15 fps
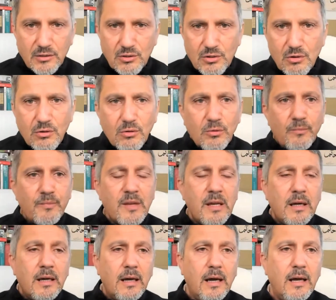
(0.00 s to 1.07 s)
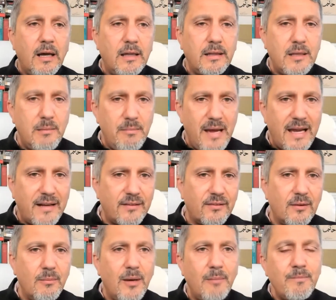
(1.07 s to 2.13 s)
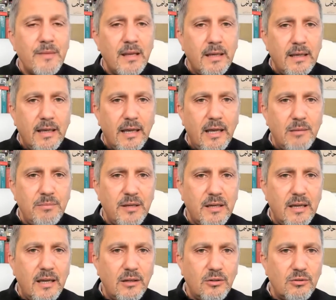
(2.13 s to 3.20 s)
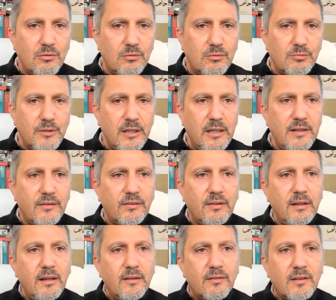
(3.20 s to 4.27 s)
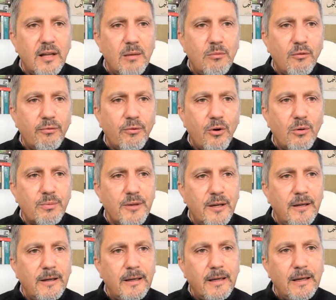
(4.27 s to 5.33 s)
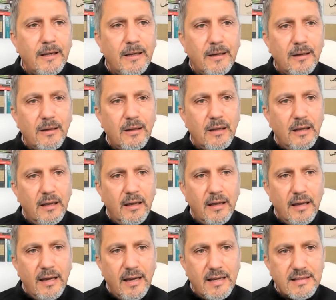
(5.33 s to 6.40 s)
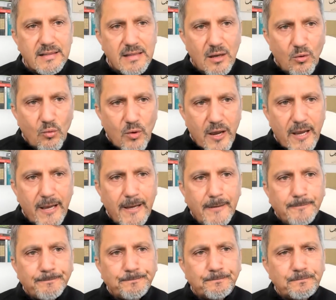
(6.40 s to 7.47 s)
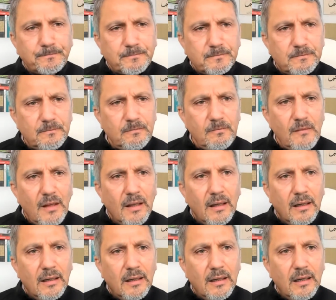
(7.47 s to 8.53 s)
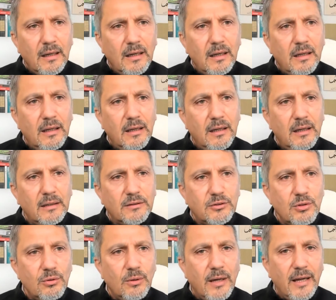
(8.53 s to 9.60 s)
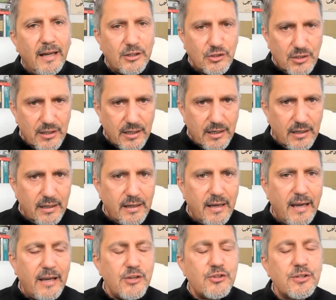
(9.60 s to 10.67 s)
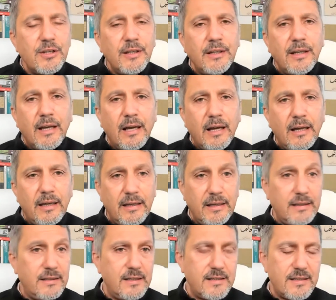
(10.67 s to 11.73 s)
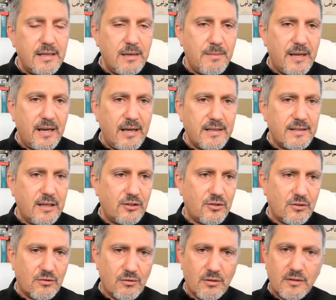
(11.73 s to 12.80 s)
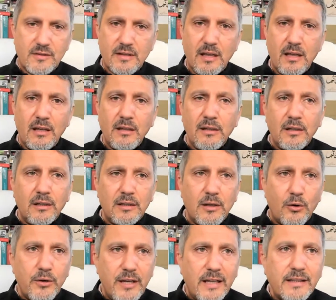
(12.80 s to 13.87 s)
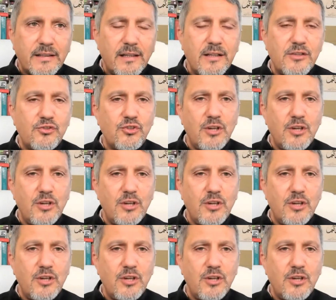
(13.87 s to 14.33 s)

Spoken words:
to the maximum, and began to really see Islamophobia as the way to actually engage in these demonizations. So it's the Orientalist